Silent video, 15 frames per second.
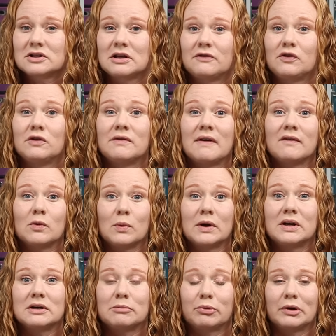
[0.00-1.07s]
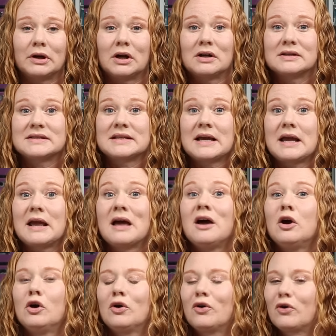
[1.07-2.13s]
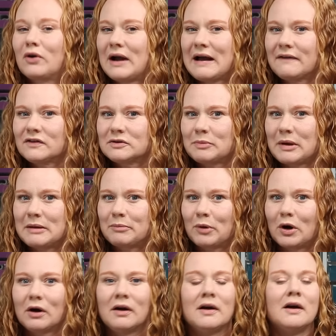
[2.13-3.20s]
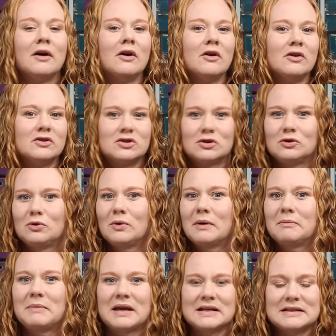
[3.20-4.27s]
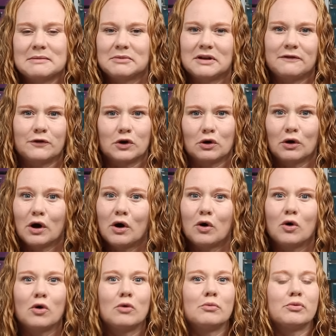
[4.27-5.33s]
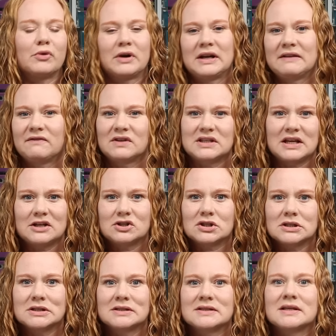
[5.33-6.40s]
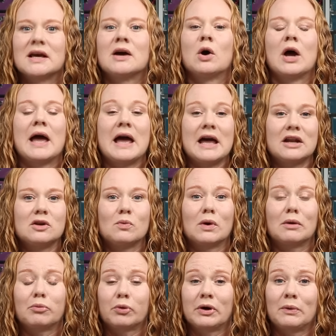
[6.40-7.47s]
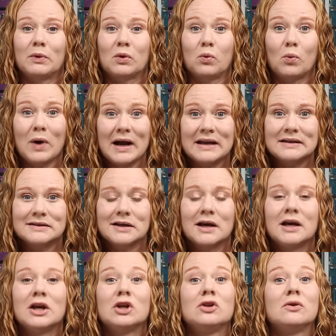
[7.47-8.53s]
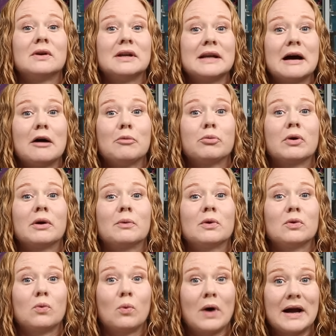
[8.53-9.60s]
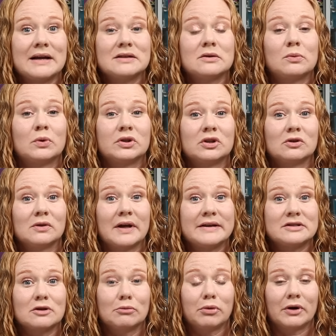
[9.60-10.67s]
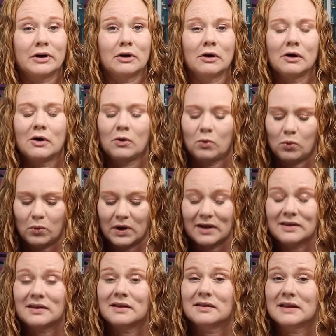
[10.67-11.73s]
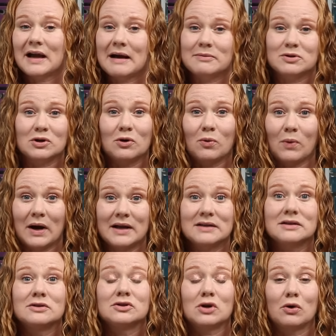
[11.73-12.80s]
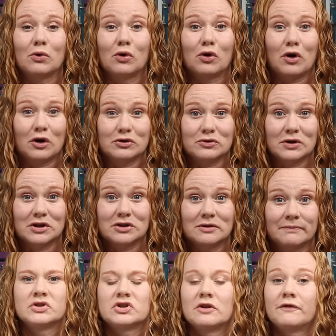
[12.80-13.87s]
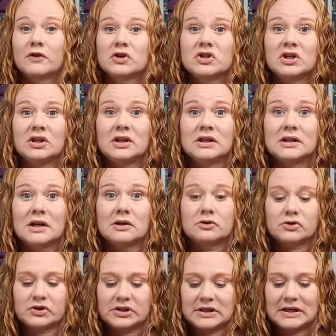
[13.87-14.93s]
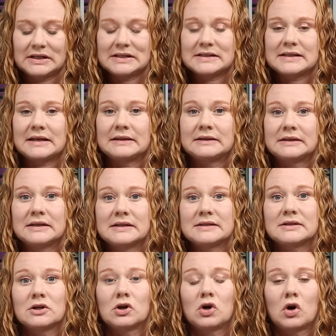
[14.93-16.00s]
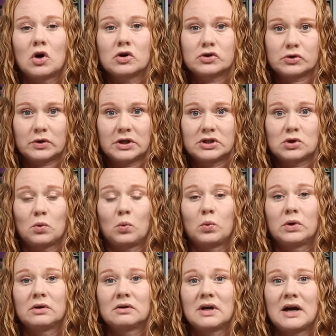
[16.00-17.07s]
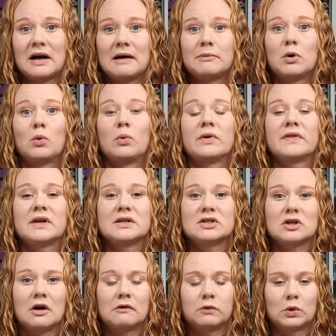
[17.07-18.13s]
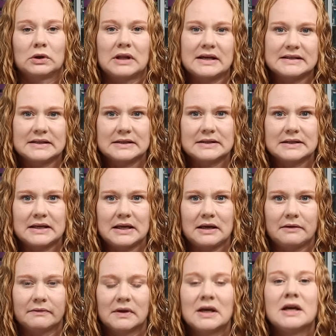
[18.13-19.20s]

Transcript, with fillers: So if you've ever wanted to print on, say, craft paper to make something for your home, print invitations, and you want to print with white, you can now print with white with your laser printer with the Absolute White toner cartridge. So the first thing you need to understand is that this cartridge will come with a software license key.